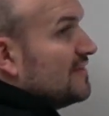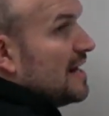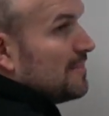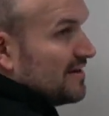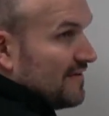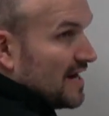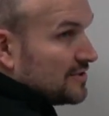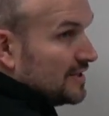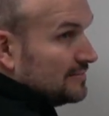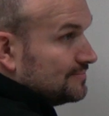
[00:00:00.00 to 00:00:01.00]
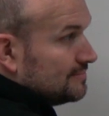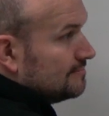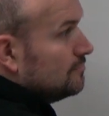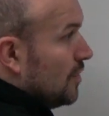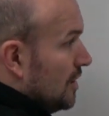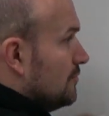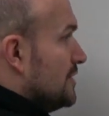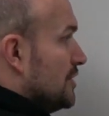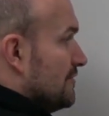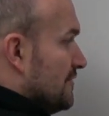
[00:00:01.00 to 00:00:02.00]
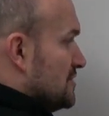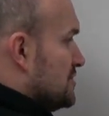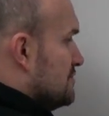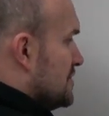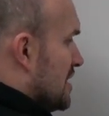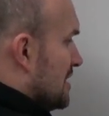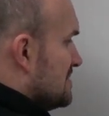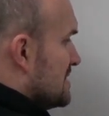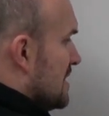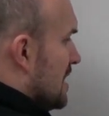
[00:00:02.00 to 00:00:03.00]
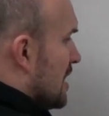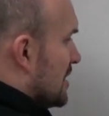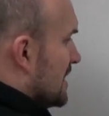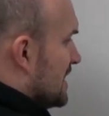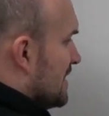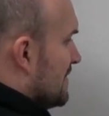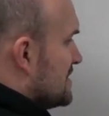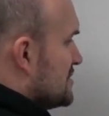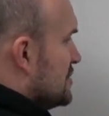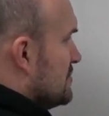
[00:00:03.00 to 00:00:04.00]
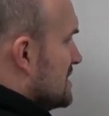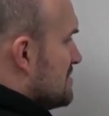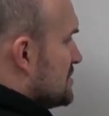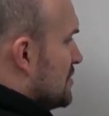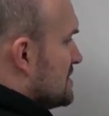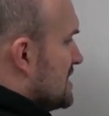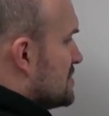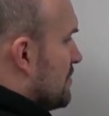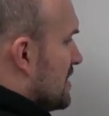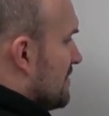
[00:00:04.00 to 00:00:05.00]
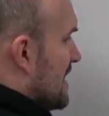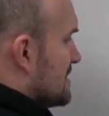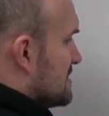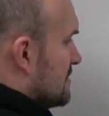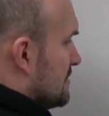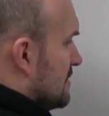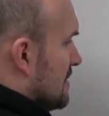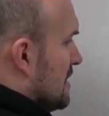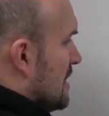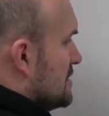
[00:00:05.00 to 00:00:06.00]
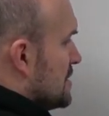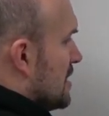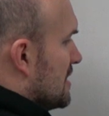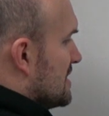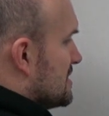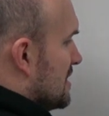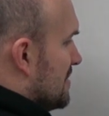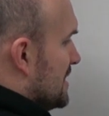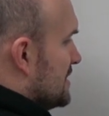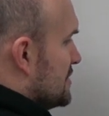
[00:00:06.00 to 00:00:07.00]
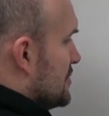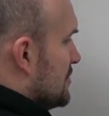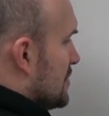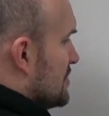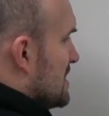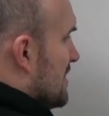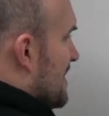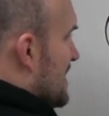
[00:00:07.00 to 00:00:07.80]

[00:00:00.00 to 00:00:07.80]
that by factoring. Well, we know the first two terms are going to give us 2 times cosine squared of x. So uh, that's going to be 2 cosine of